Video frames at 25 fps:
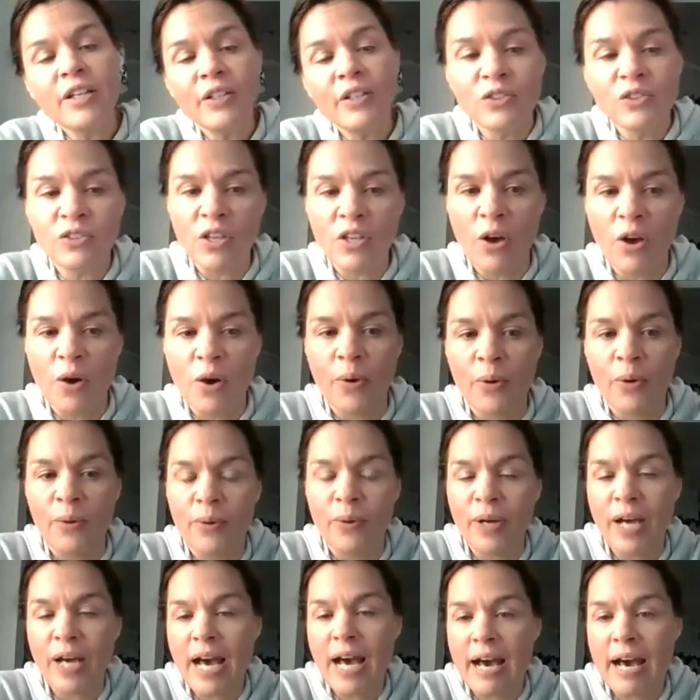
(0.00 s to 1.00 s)

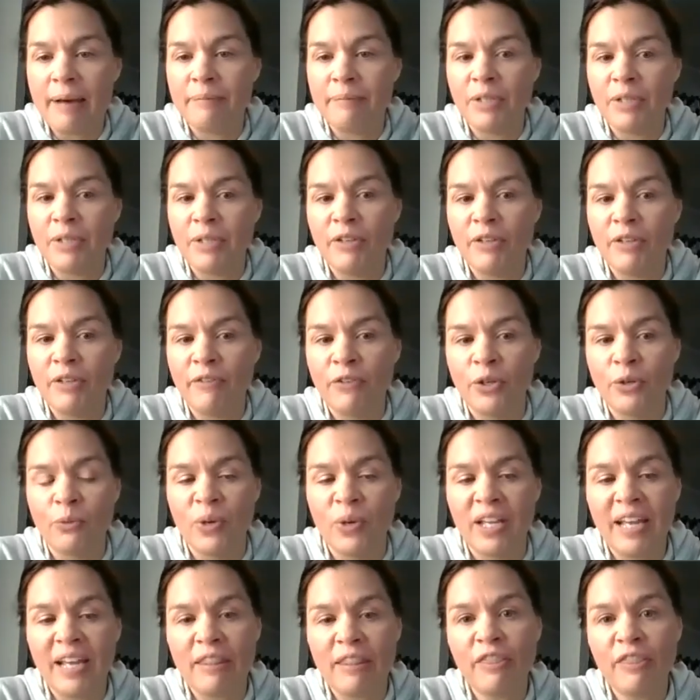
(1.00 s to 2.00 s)
So if
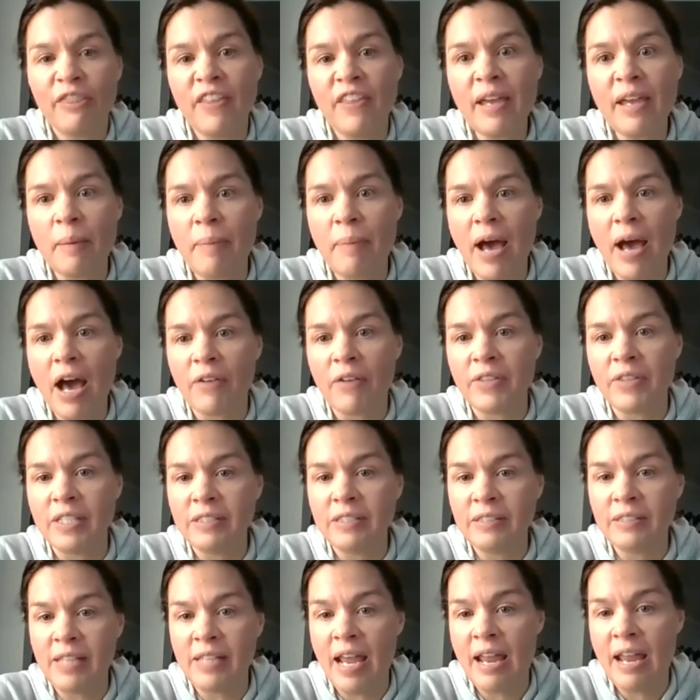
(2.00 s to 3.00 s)
we can think about the
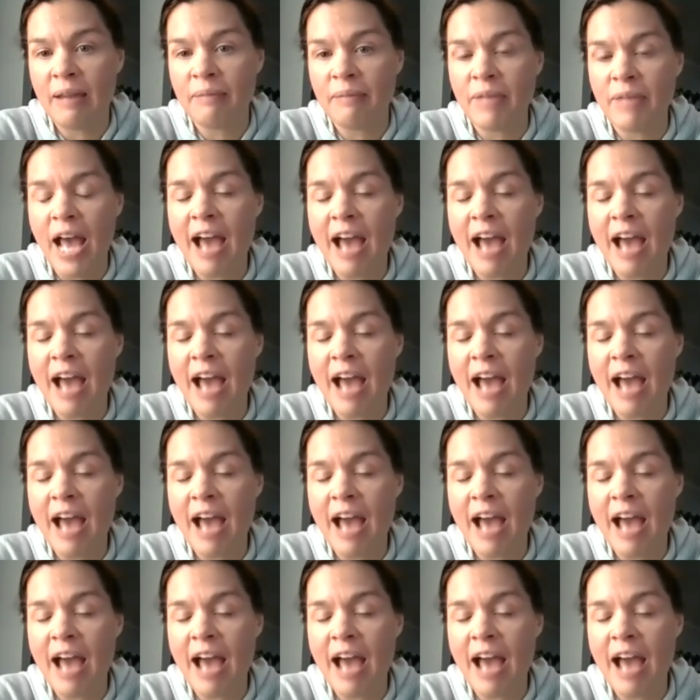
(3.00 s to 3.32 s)
same,